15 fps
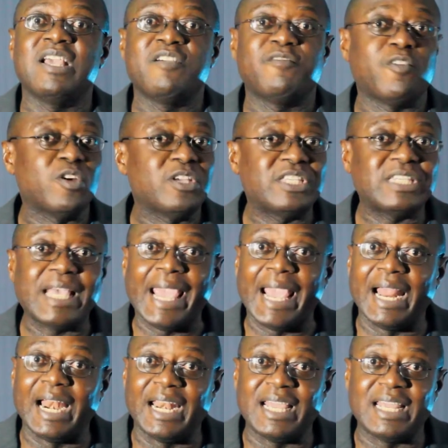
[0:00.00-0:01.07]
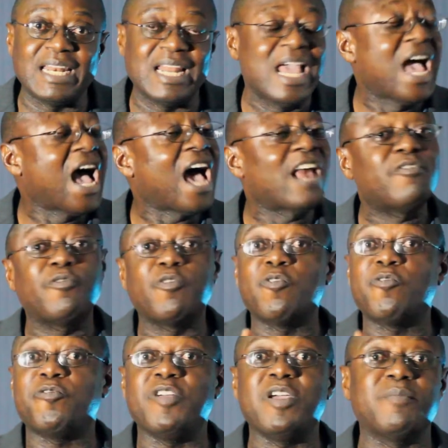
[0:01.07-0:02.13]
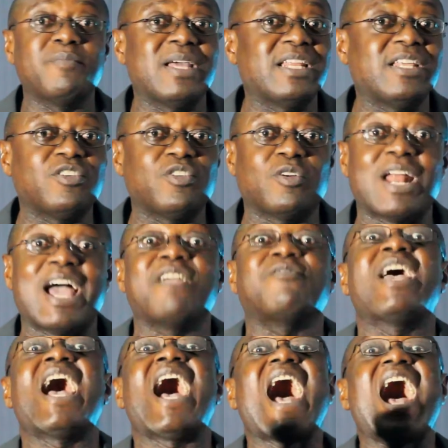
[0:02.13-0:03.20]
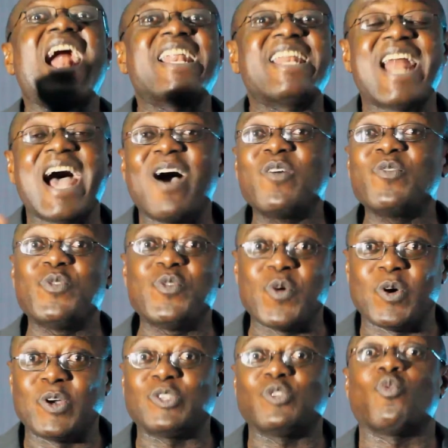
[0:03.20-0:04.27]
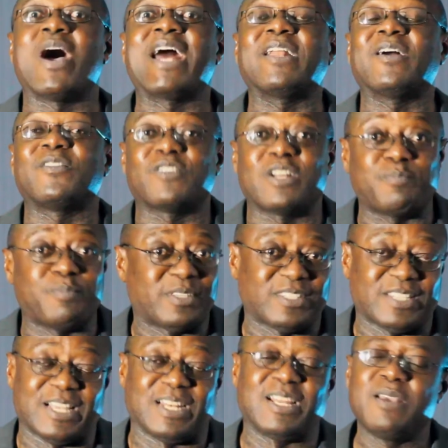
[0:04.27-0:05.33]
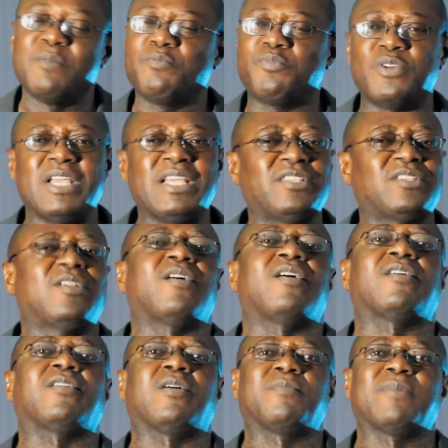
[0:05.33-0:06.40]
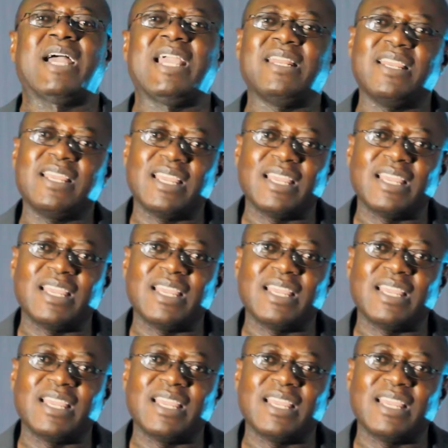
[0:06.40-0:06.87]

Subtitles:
for His healing and fulfillment in your life are now yours 100%. Praise God Almighty.